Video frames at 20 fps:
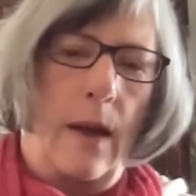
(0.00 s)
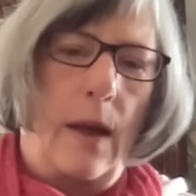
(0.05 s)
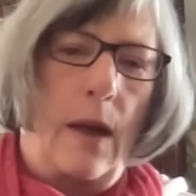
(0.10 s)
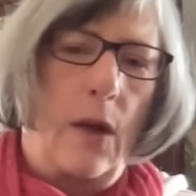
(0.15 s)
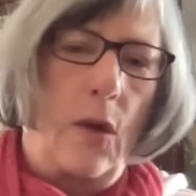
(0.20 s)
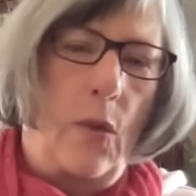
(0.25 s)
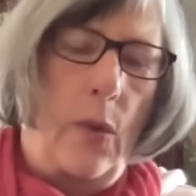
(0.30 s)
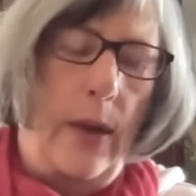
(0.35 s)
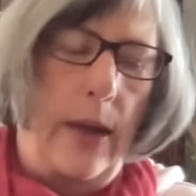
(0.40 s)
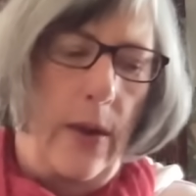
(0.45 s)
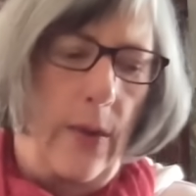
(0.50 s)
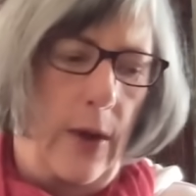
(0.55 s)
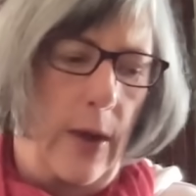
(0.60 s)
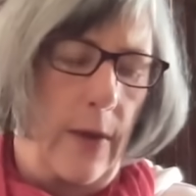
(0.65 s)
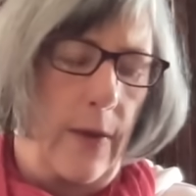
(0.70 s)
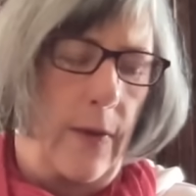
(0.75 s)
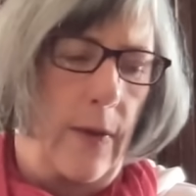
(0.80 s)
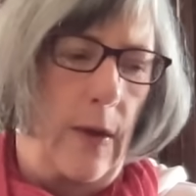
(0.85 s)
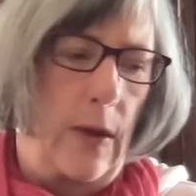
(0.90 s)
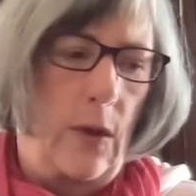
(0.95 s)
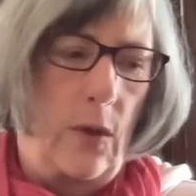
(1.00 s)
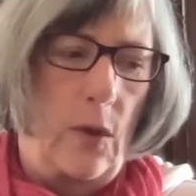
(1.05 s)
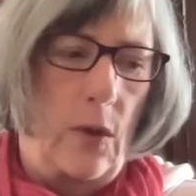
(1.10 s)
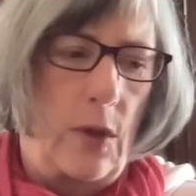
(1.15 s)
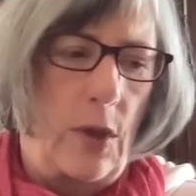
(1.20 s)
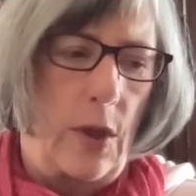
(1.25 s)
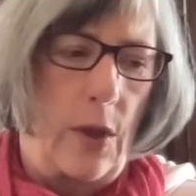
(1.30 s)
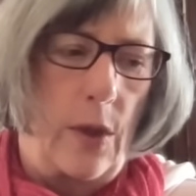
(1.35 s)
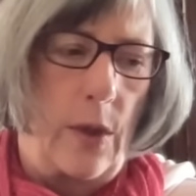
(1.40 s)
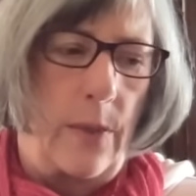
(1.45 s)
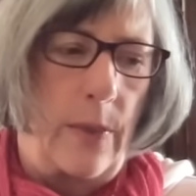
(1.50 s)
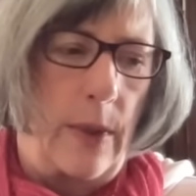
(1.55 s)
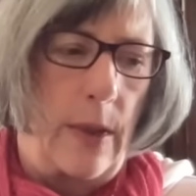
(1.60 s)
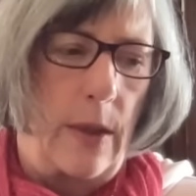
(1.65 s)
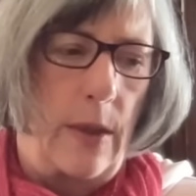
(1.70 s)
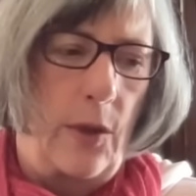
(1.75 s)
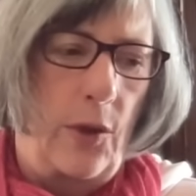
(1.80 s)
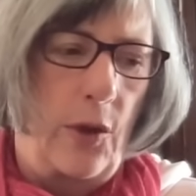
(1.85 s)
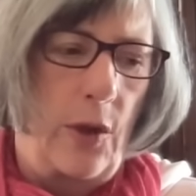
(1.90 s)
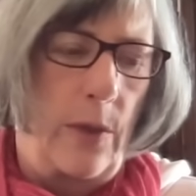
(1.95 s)
Aquarius in October?
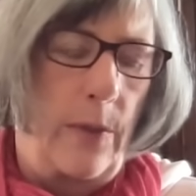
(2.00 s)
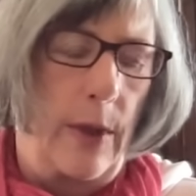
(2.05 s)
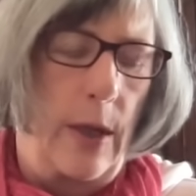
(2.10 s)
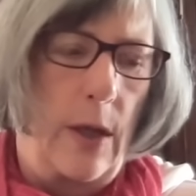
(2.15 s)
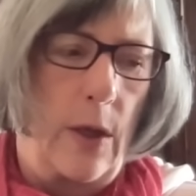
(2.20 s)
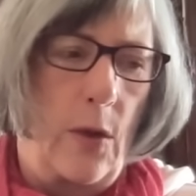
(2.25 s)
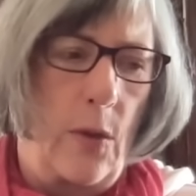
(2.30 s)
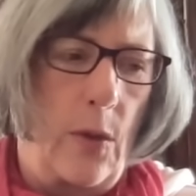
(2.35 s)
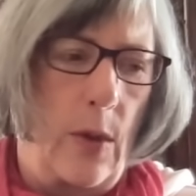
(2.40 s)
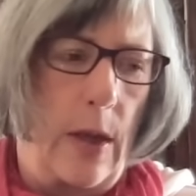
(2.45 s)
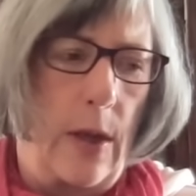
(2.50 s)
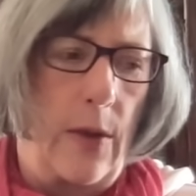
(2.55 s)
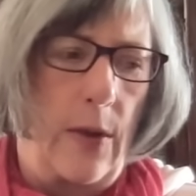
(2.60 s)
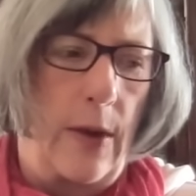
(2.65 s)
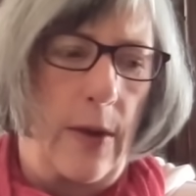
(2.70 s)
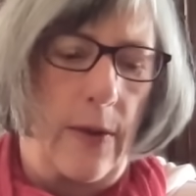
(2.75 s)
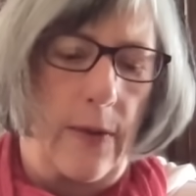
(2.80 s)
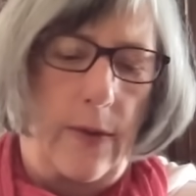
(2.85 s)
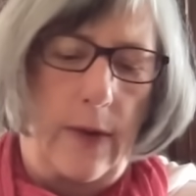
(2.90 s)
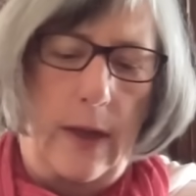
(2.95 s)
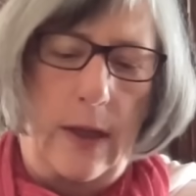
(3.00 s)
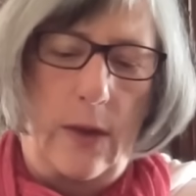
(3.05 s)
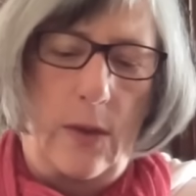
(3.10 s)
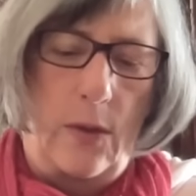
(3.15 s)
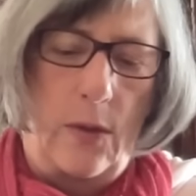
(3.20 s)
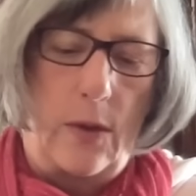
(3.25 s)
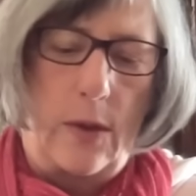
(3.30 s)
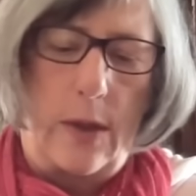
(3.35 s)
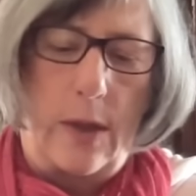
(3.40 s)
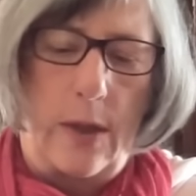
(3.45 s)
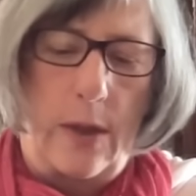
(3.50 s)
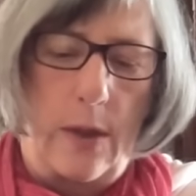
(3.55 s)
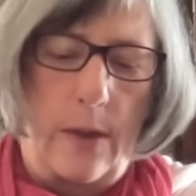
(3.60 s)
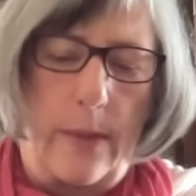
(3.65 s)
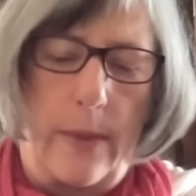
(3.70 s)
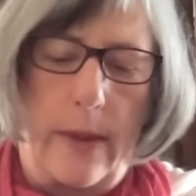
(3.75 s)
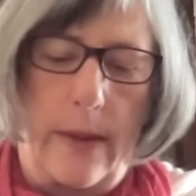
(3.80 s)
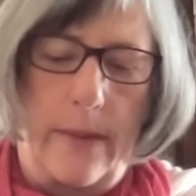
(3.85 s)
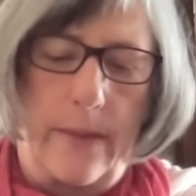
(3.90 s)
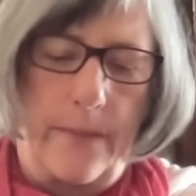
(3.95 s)
Show me Aquarius in
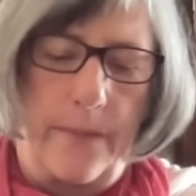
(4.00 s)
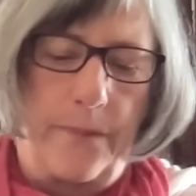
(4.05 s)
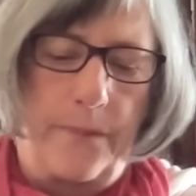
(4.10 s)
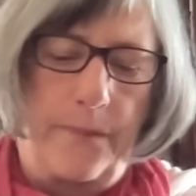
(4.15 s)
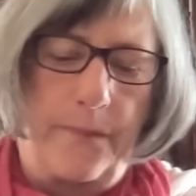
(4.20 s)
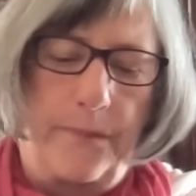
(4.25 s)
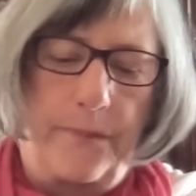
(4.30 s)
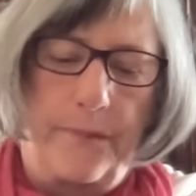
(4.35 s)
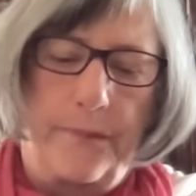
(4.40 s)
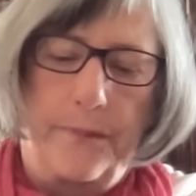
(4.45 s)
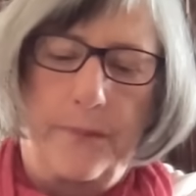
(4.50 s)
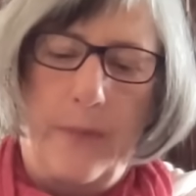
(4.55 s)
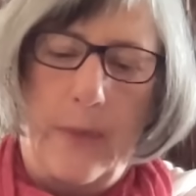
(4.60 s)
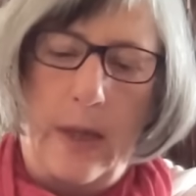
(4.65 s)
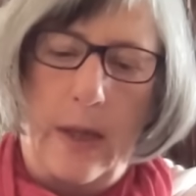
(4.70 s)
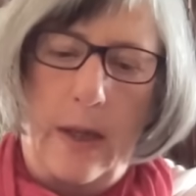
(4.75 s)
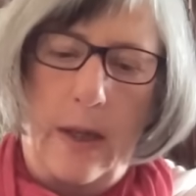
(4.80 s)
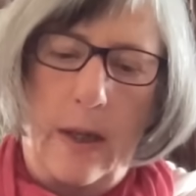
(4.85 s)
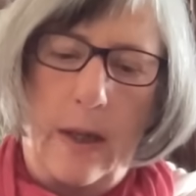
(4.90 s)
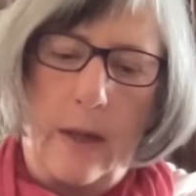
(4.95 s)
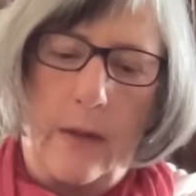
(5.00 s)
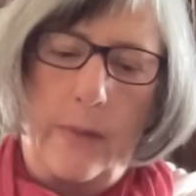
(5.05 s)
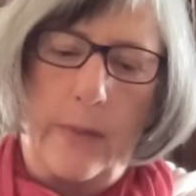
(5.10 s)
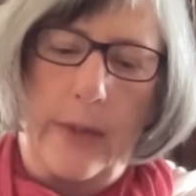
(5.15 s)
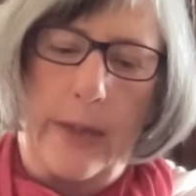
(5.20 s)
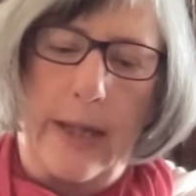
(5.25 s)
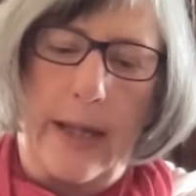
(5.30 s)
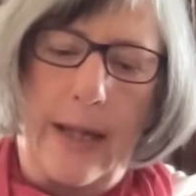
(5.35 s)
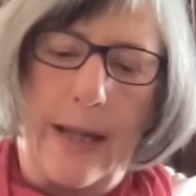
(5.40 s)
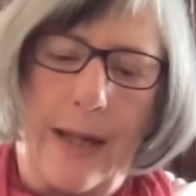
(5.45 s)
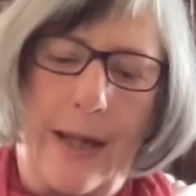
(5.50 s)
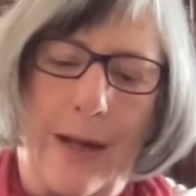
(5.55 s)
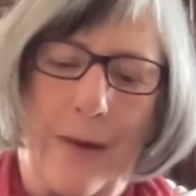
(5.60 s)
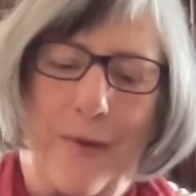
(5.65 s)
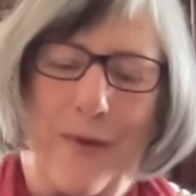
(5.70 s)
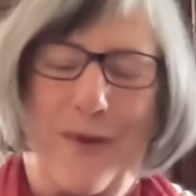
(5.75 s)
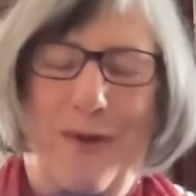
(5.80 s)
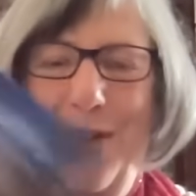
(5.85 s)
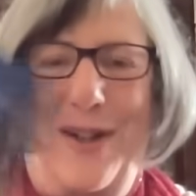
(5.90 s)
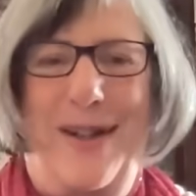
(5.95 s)
October. So we get here
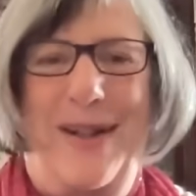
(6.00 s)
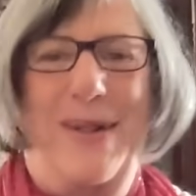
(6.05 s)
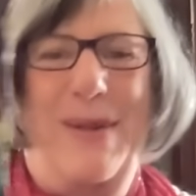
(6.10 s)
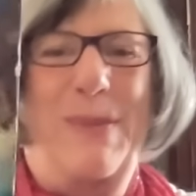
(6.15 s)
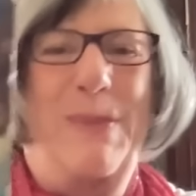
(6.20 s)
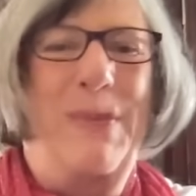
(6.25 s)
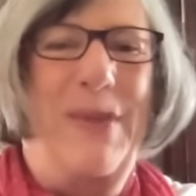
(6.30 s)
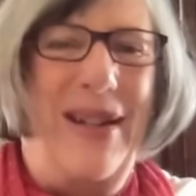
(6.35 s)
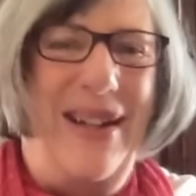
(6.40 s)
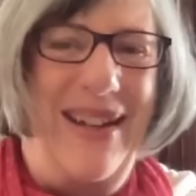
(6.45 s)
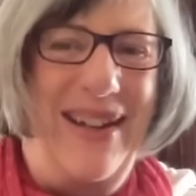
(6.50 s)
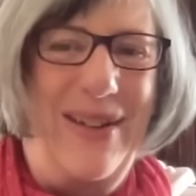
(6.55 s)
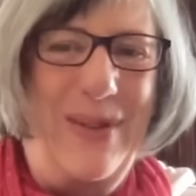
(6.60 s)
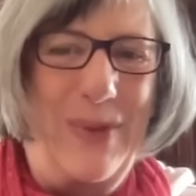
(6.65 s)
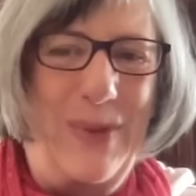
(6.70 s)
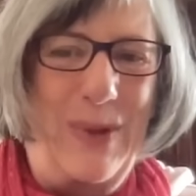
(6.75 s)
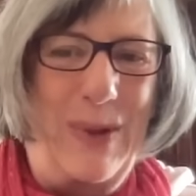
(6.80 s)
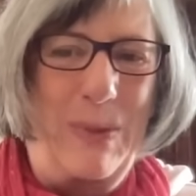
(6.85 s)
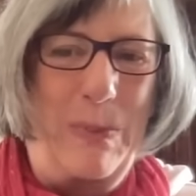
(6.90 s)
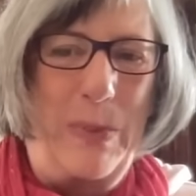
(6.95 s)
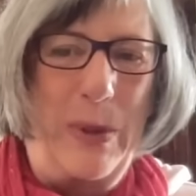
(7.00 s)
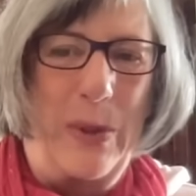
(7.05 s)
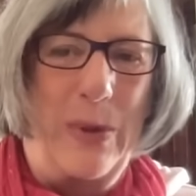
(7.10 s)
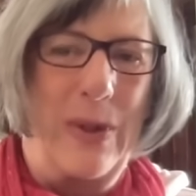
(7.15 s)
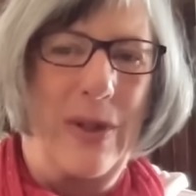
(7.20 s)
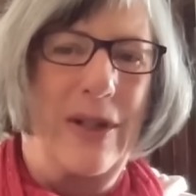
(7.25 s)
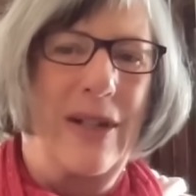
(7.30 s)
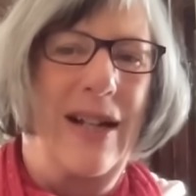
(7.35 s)
freedom, eagle spirit.